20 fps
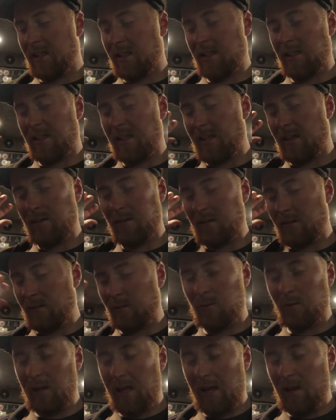And then
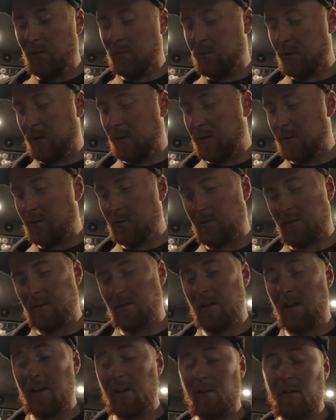all hell broke loose,
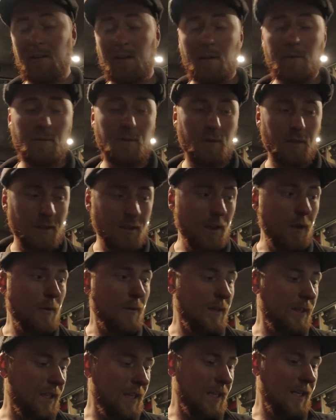and I've got it
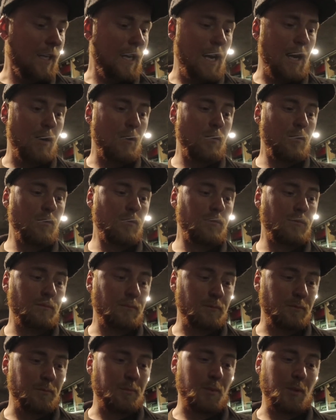going again now,
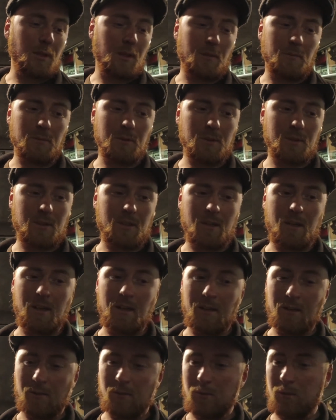but I'm just
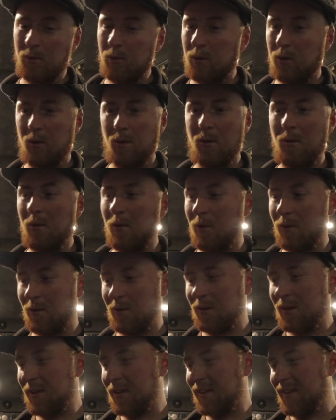like, ooh,
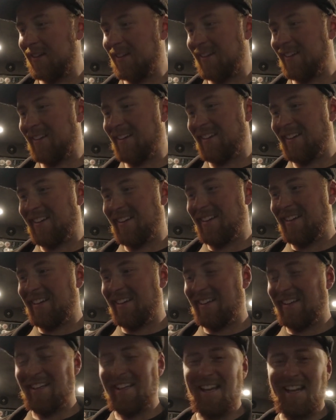
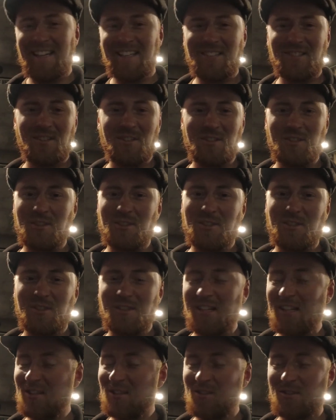yeah, let's
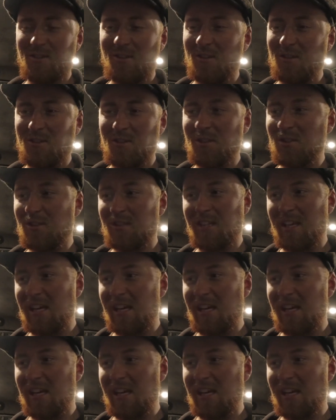just not touch